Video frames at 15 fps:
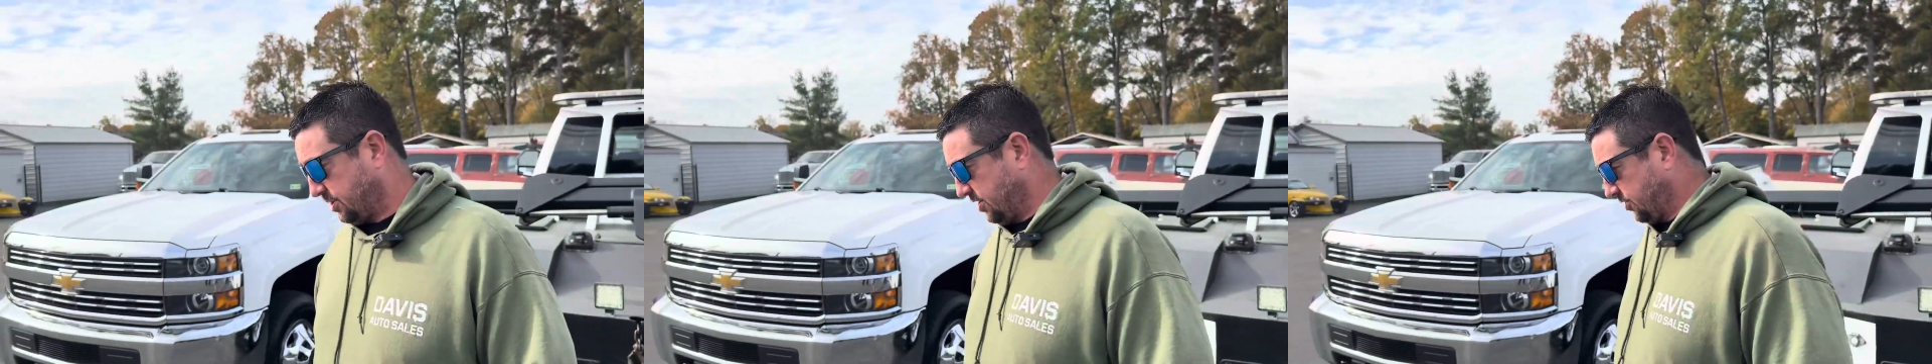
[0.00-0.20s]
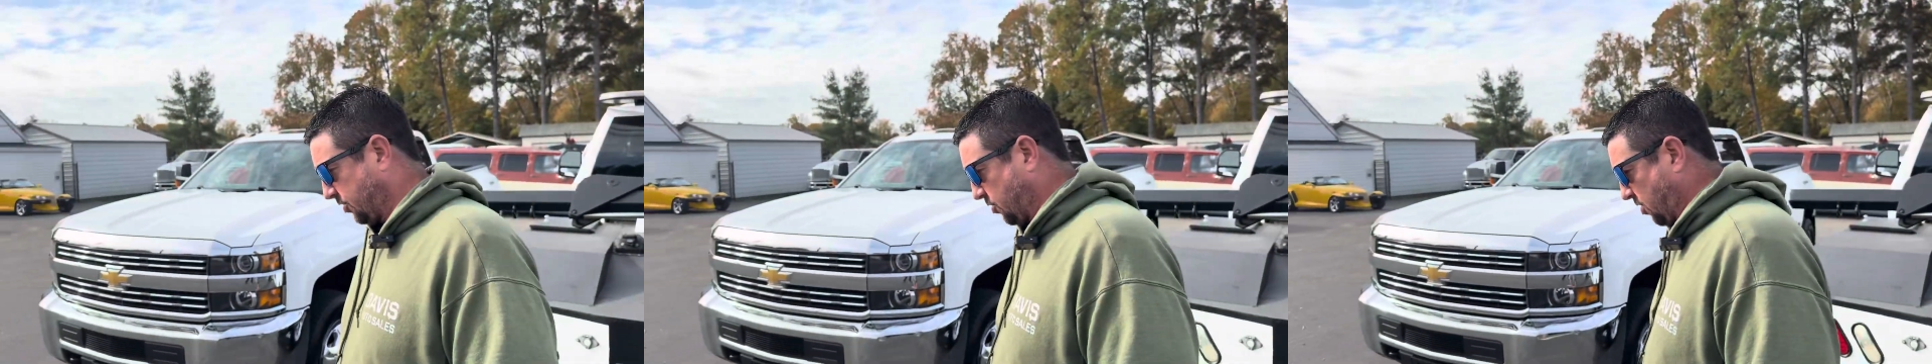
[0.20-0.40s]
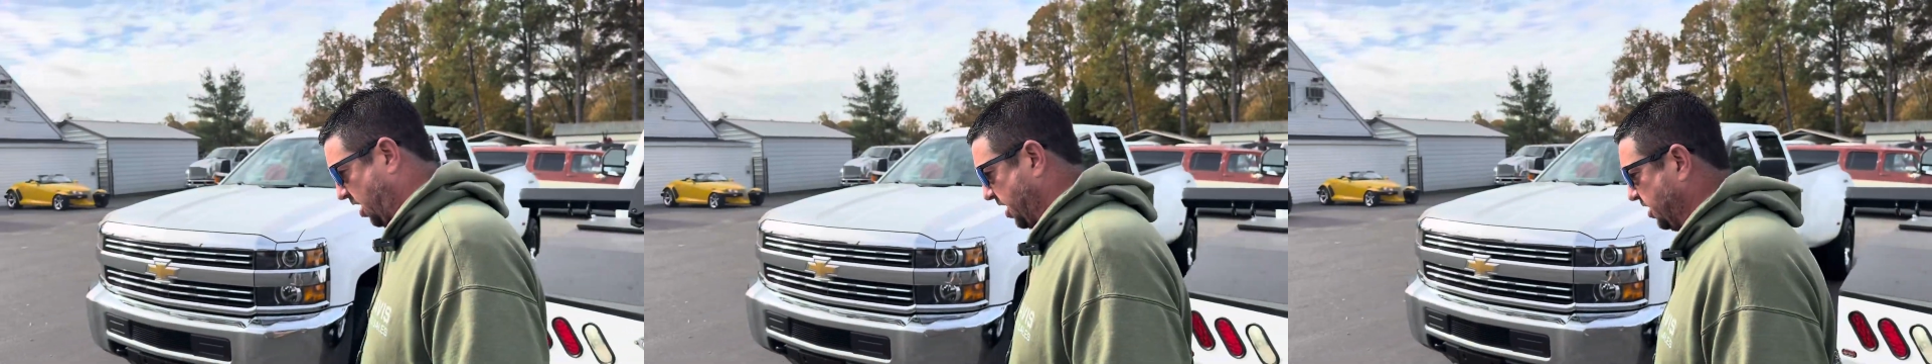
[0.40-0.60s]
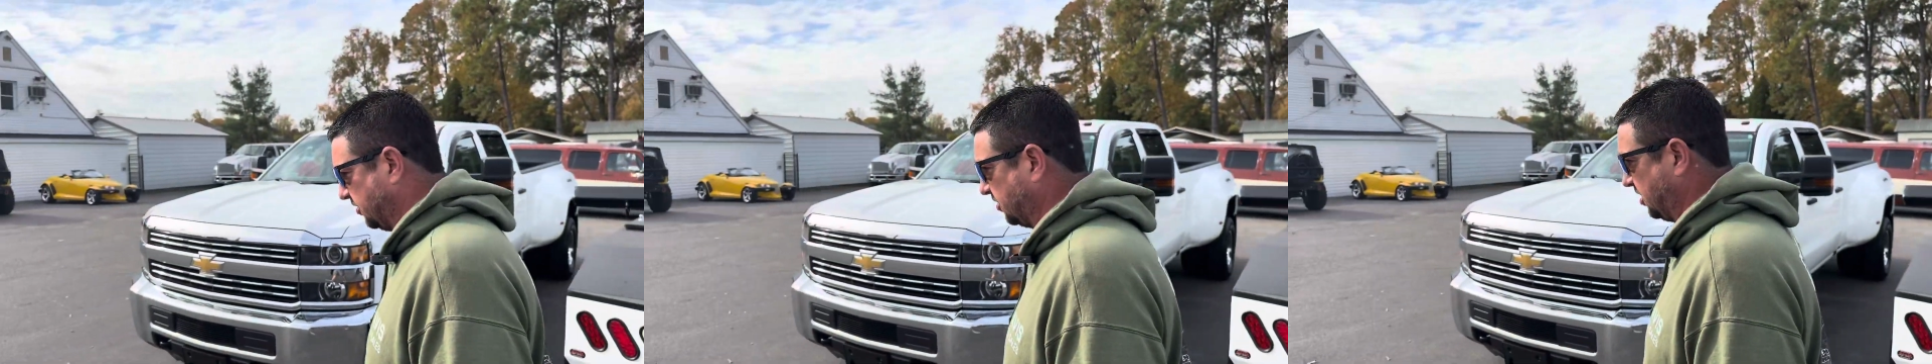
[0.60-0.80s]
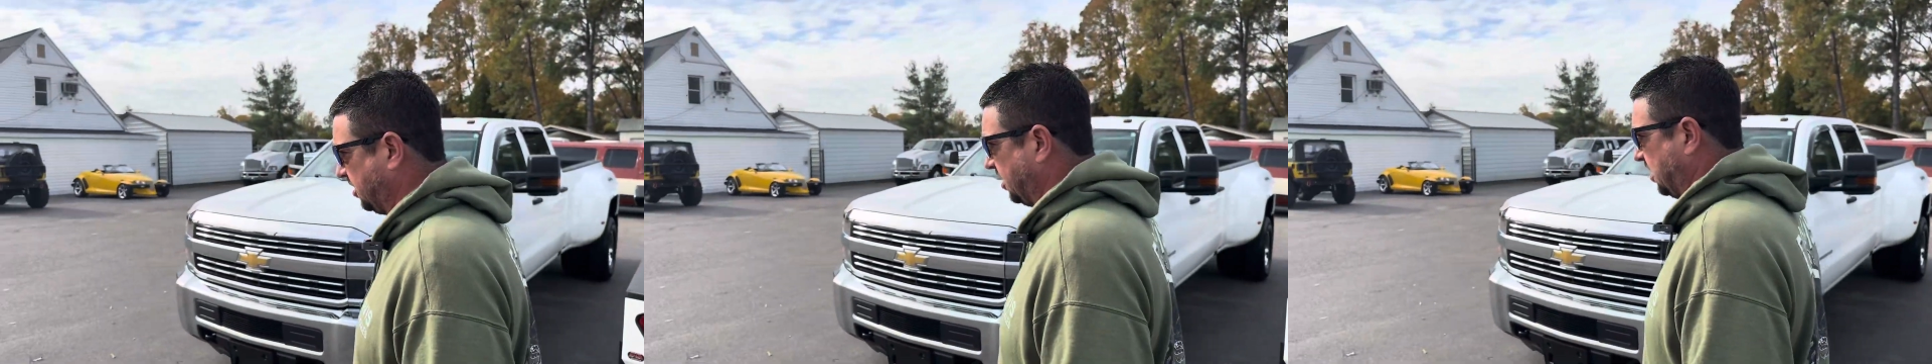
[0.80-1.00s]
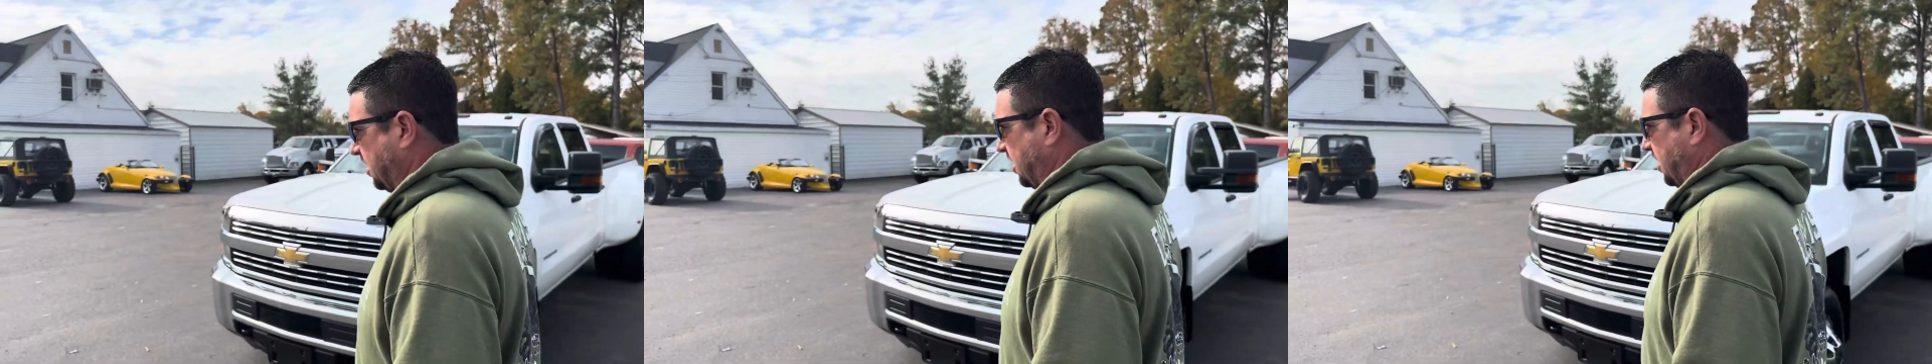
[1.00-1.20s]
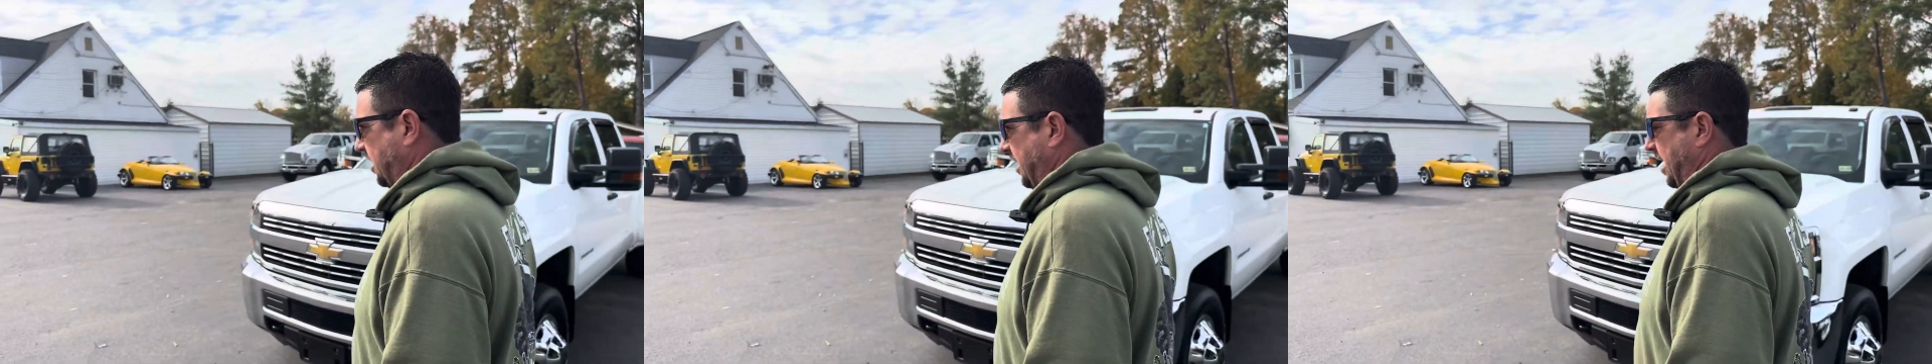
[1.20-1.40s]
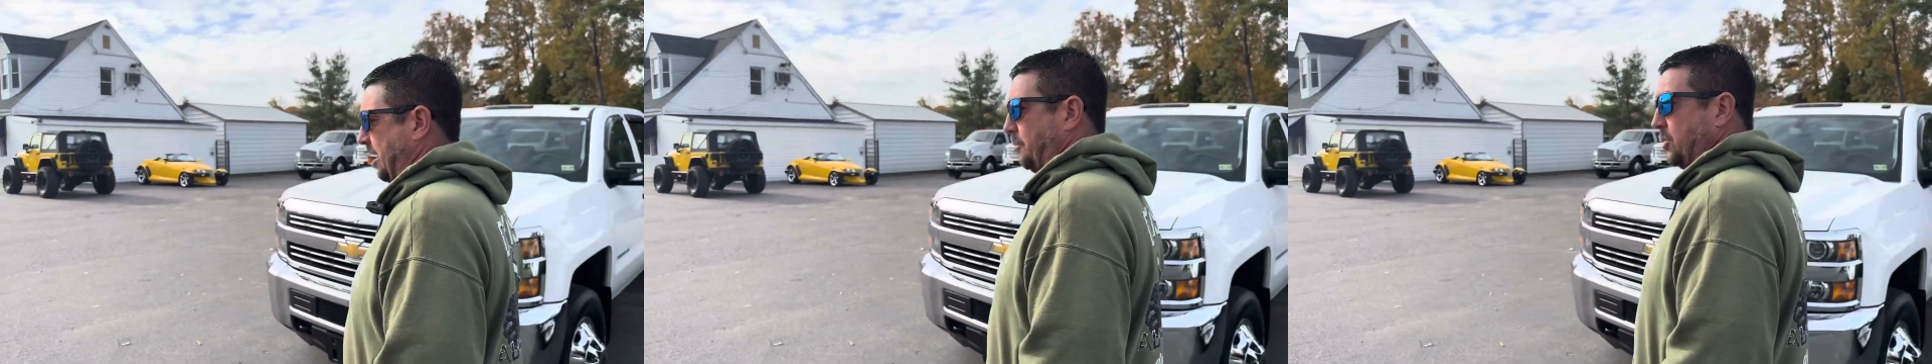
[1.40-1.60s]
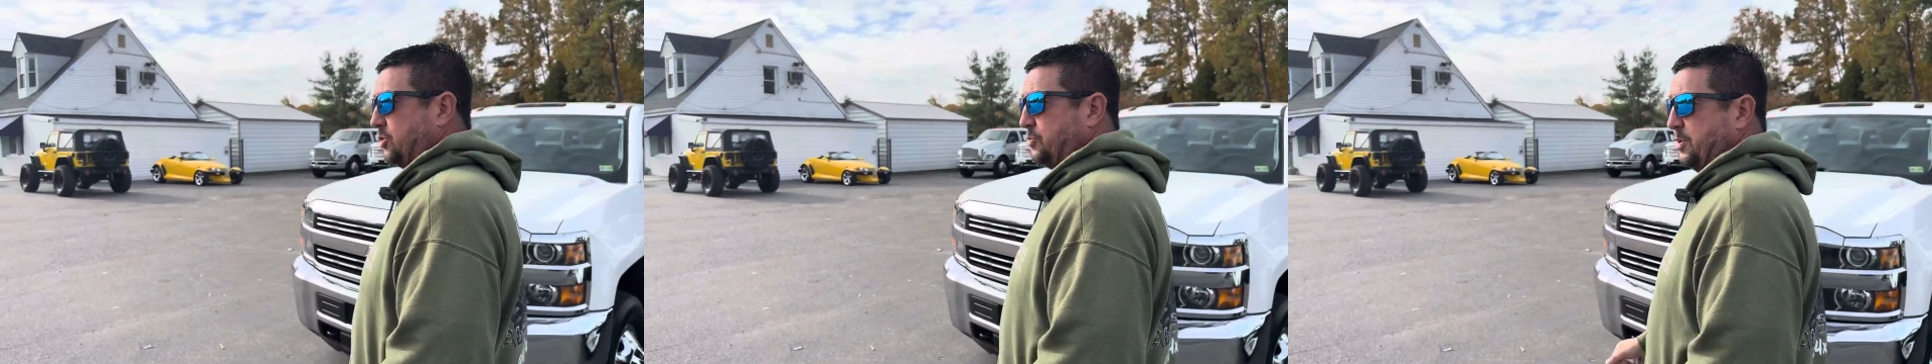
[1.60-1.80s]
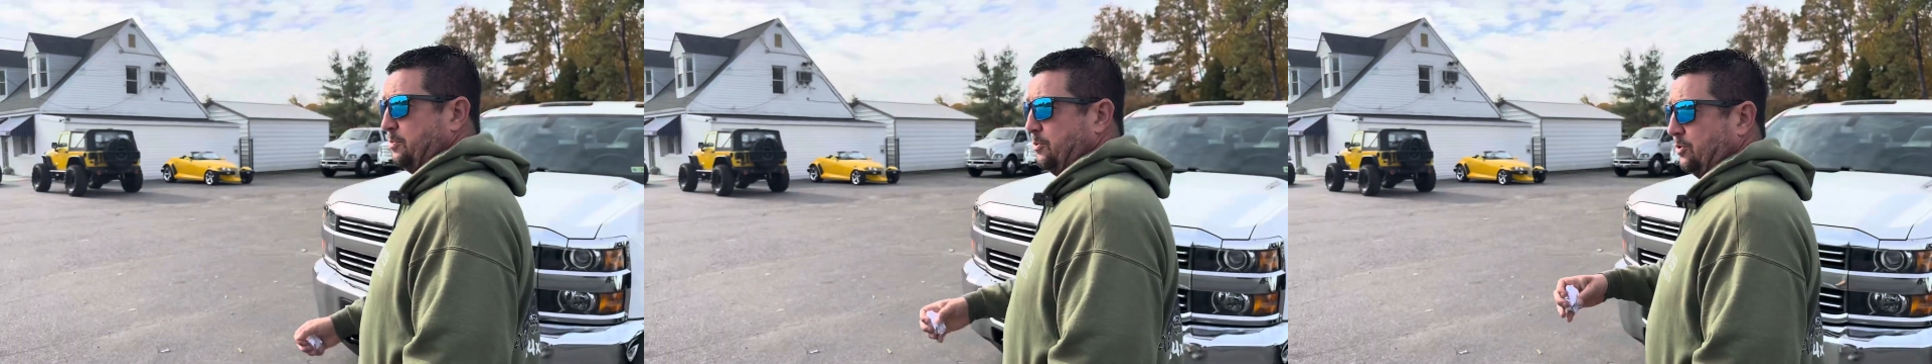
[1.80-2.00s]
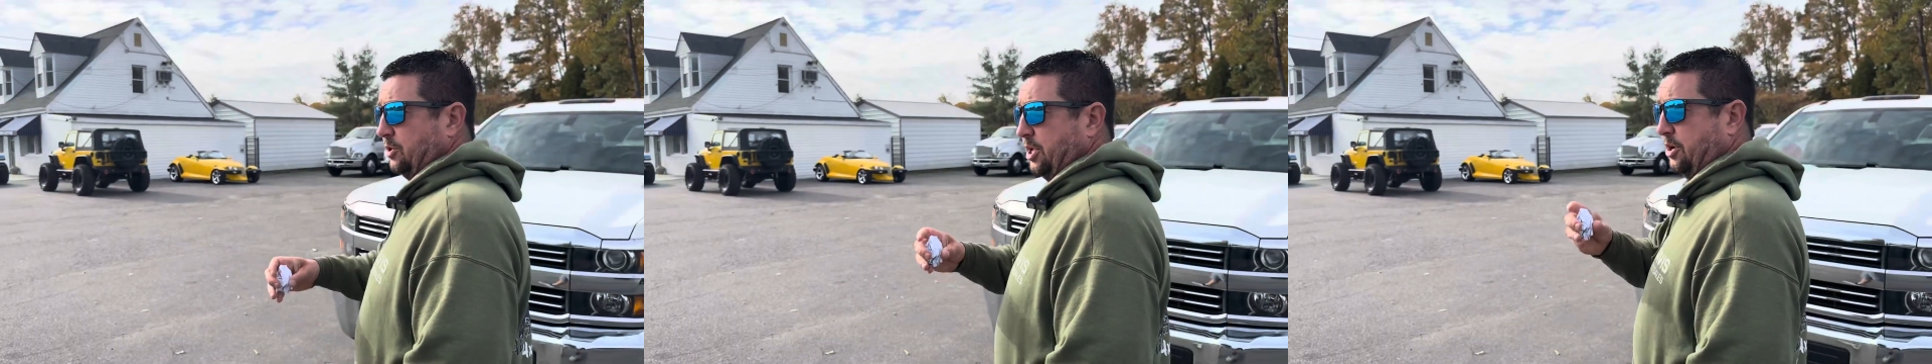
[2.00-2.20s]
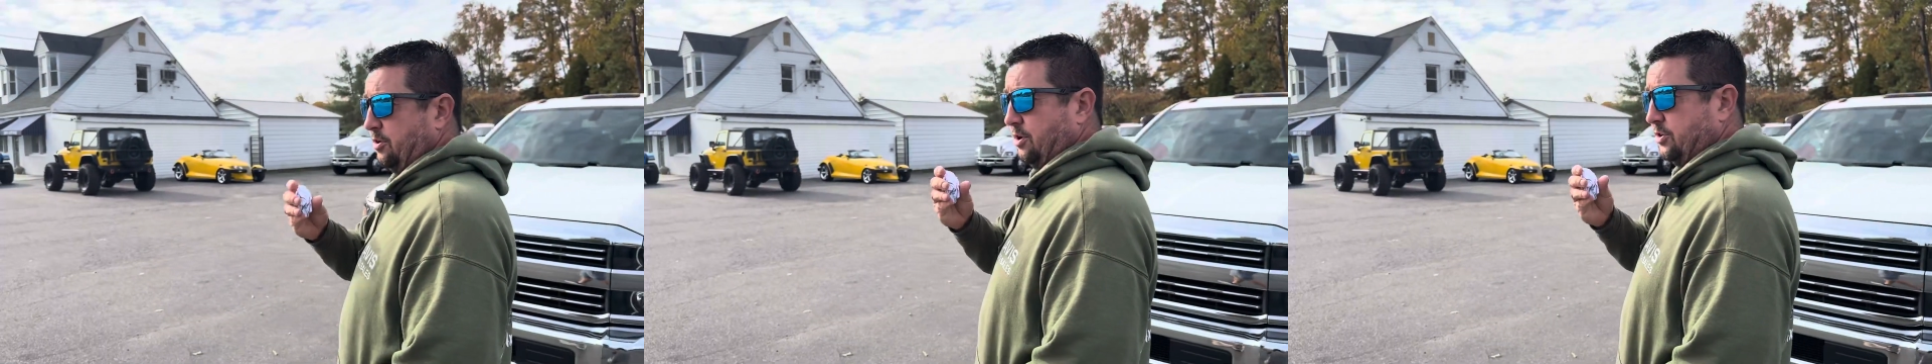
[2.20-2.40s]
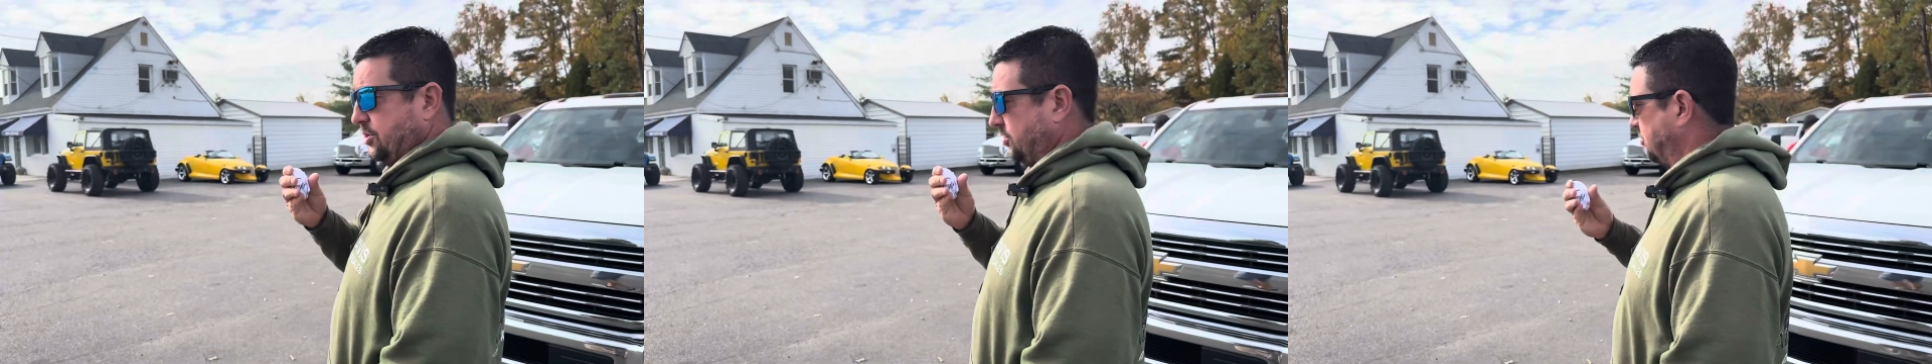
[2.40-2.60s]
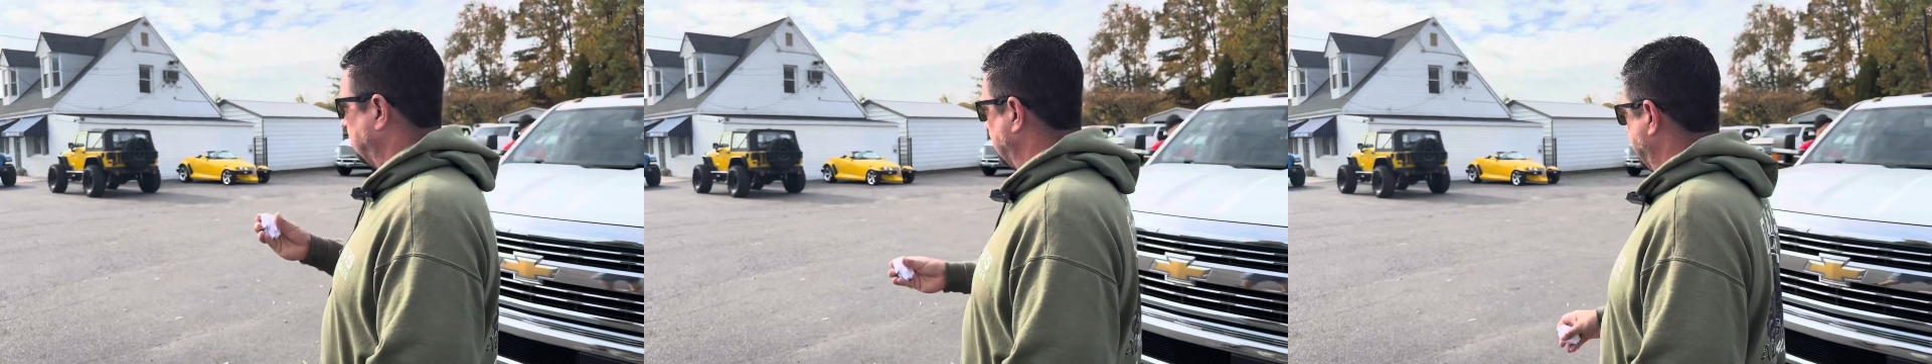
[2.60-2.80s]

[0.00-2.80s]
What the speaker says: It's crazy how much people litter and just don't